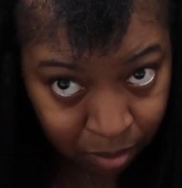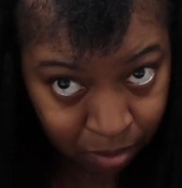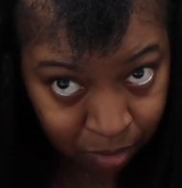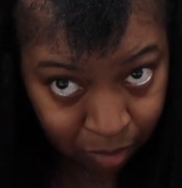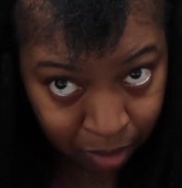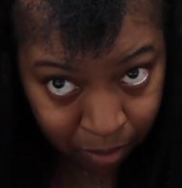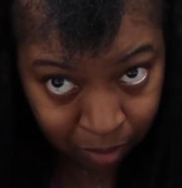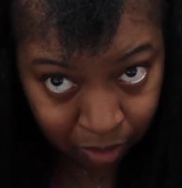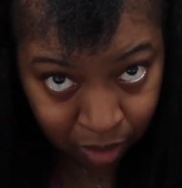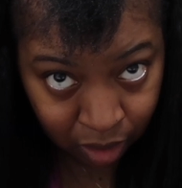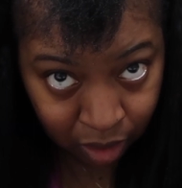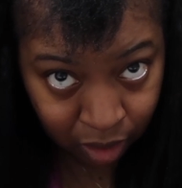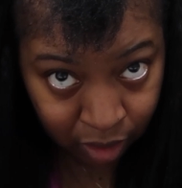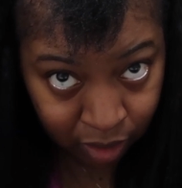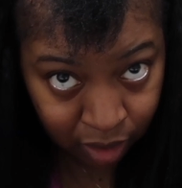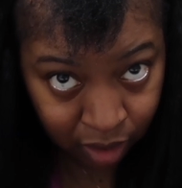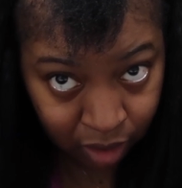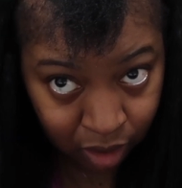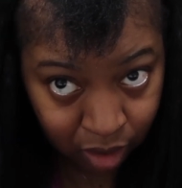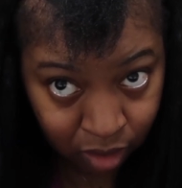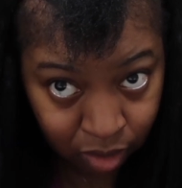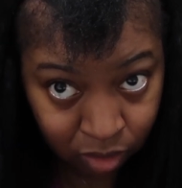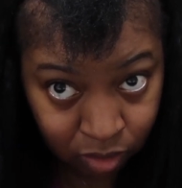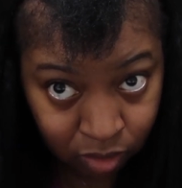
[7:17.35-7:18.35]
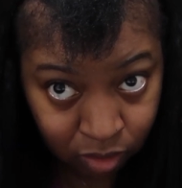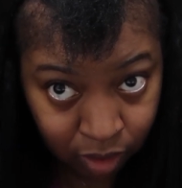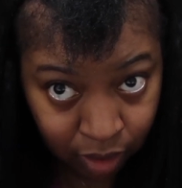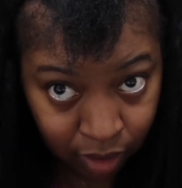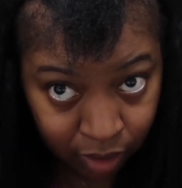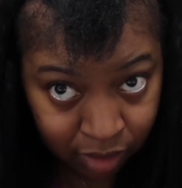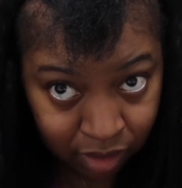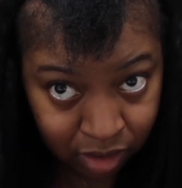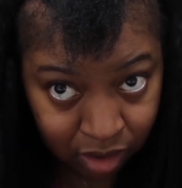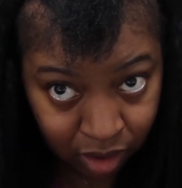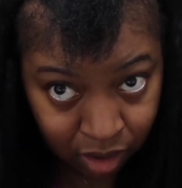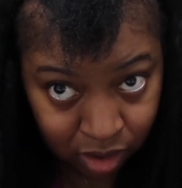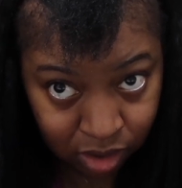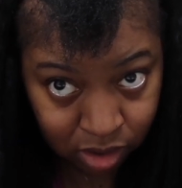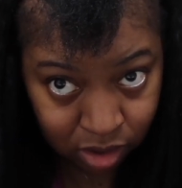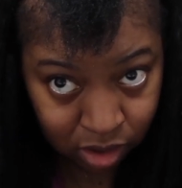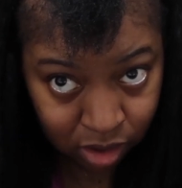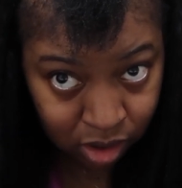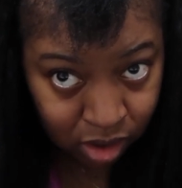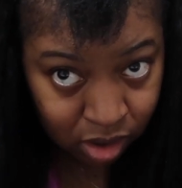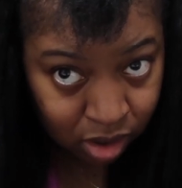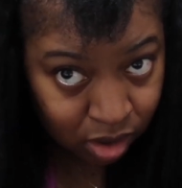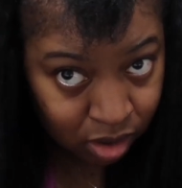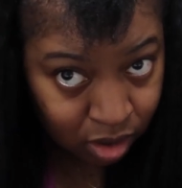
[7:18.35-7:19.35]
Remember, y'all, I ain't got no contacts
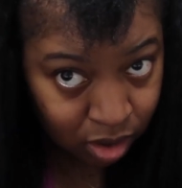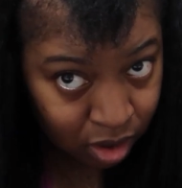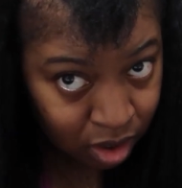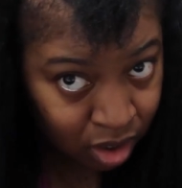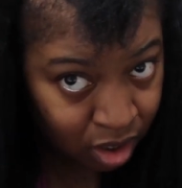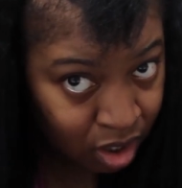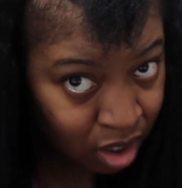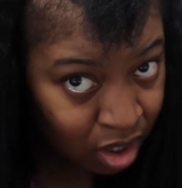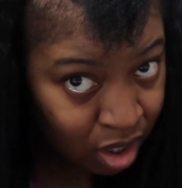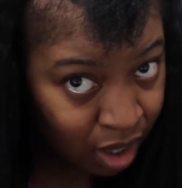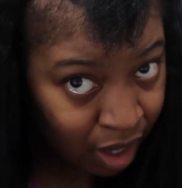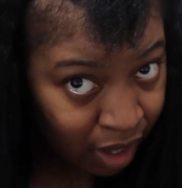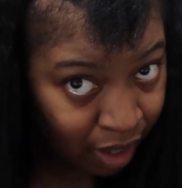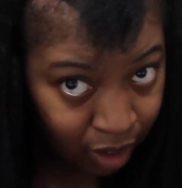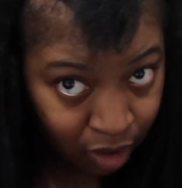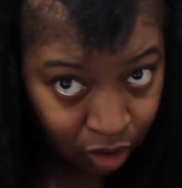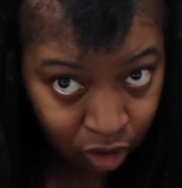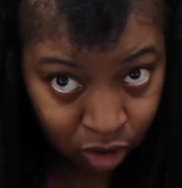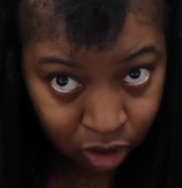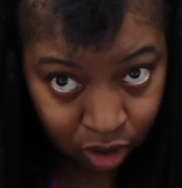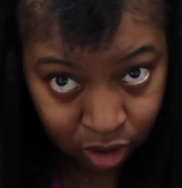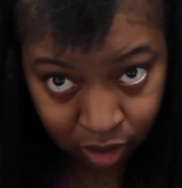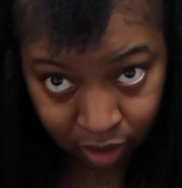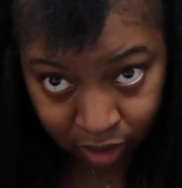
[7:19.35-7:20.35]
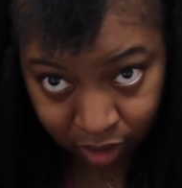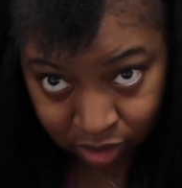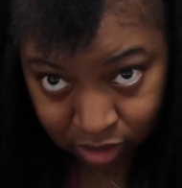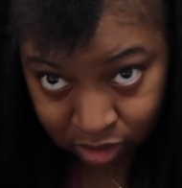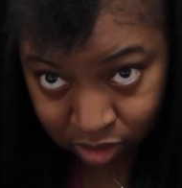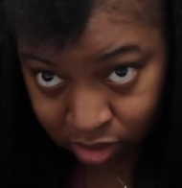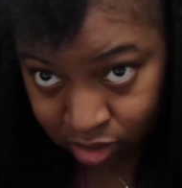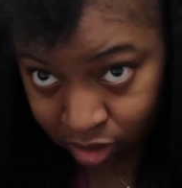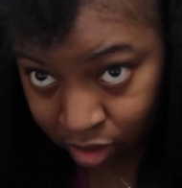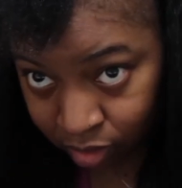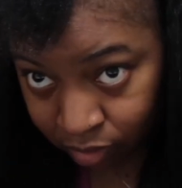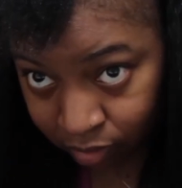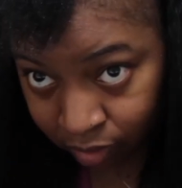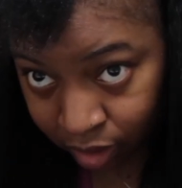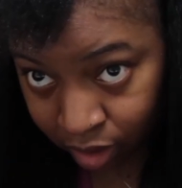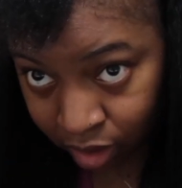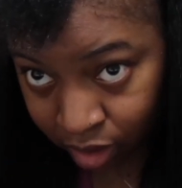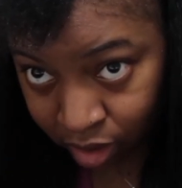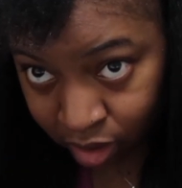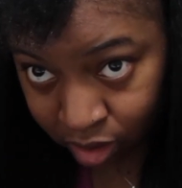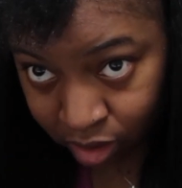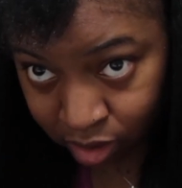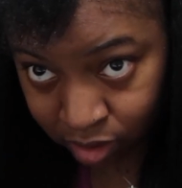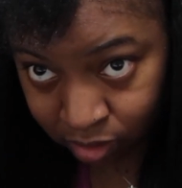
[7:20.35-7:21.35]
in or glasses on right
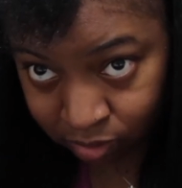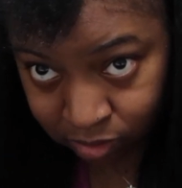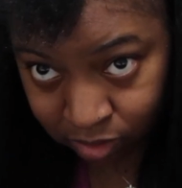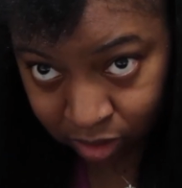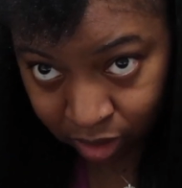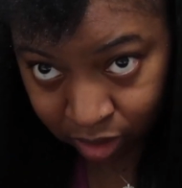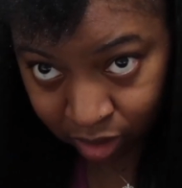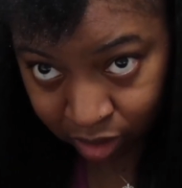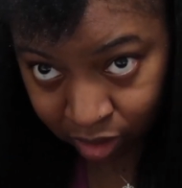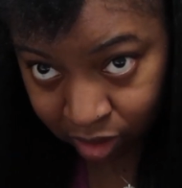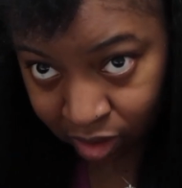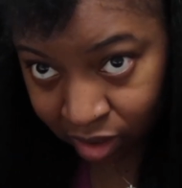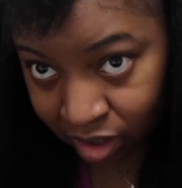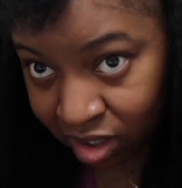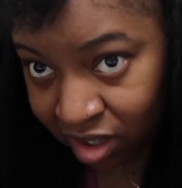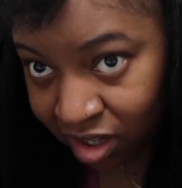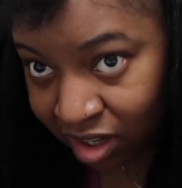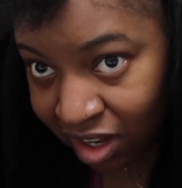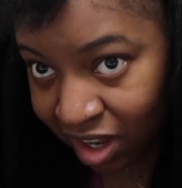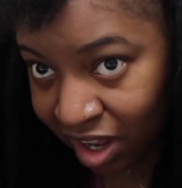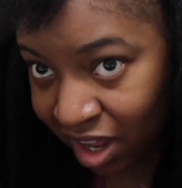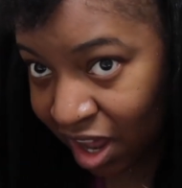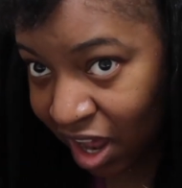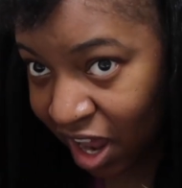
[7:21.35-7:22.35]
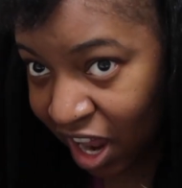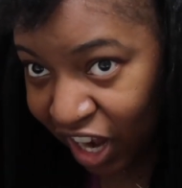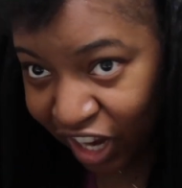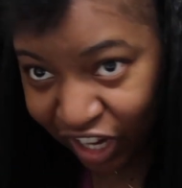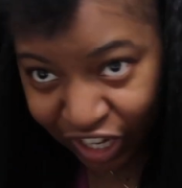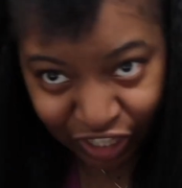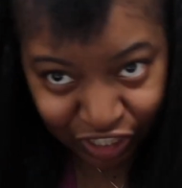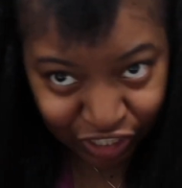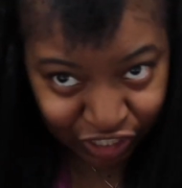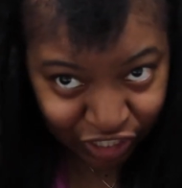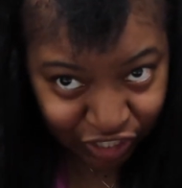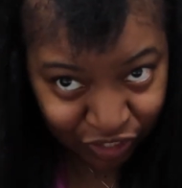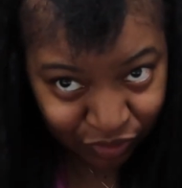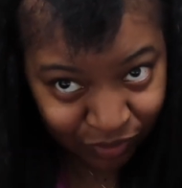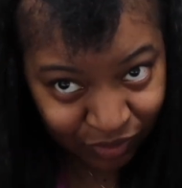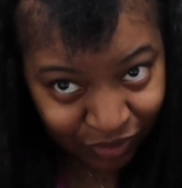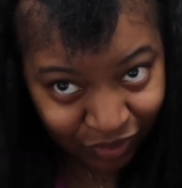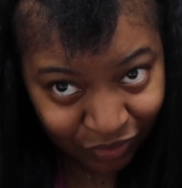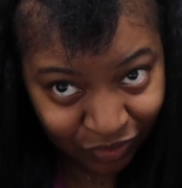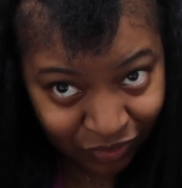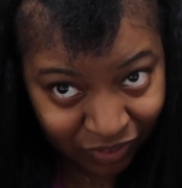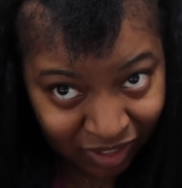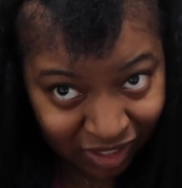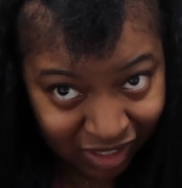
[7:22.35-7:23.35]
now. I'm trying to look cute
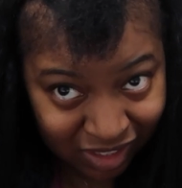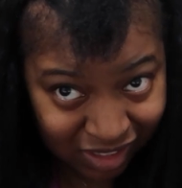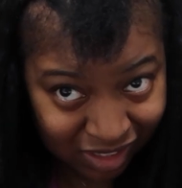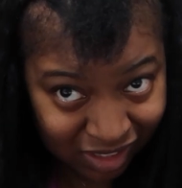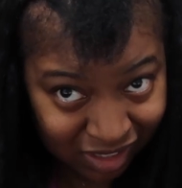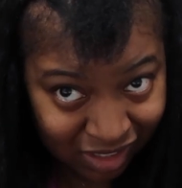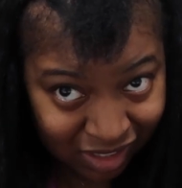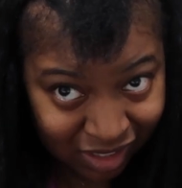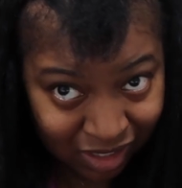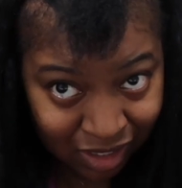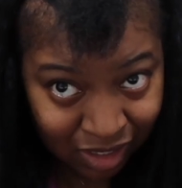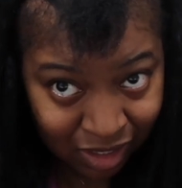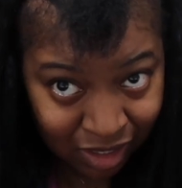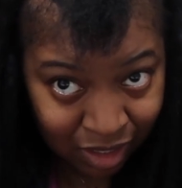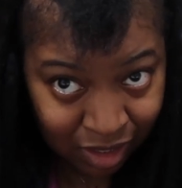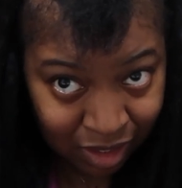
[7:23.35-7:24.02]
doing this.